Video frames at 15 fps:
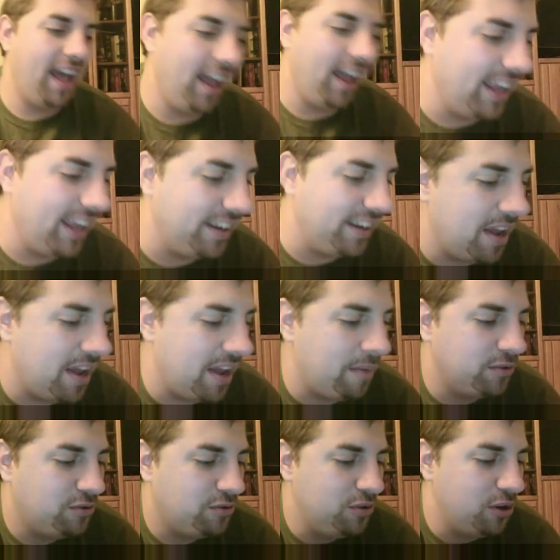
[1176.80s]
can't say I'm
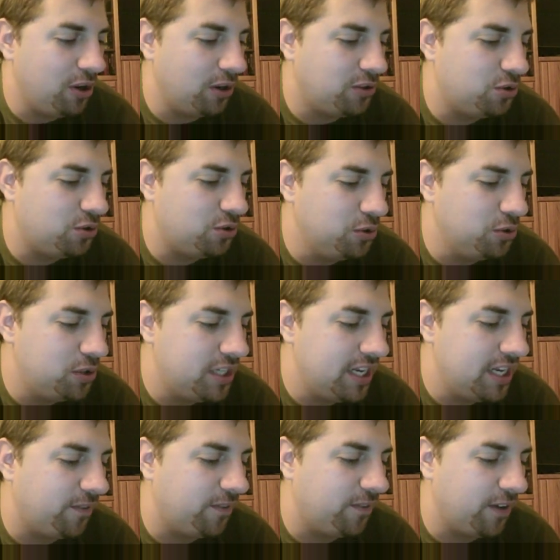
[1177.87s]
a true
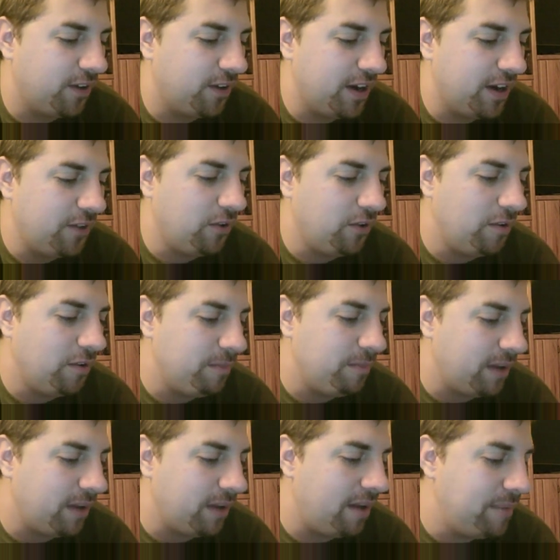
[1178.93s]
team for anyone, but
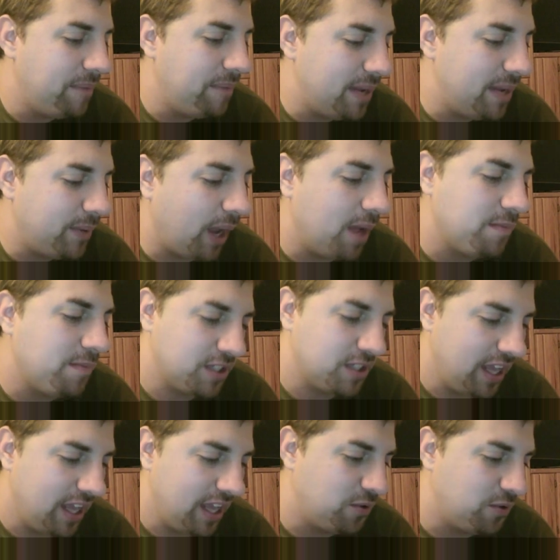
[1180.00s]
maybe I'm slightly towards
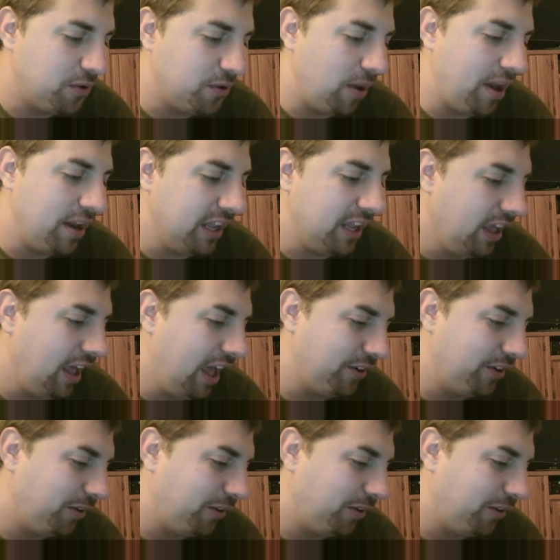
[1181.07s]
Brandy. I don't know.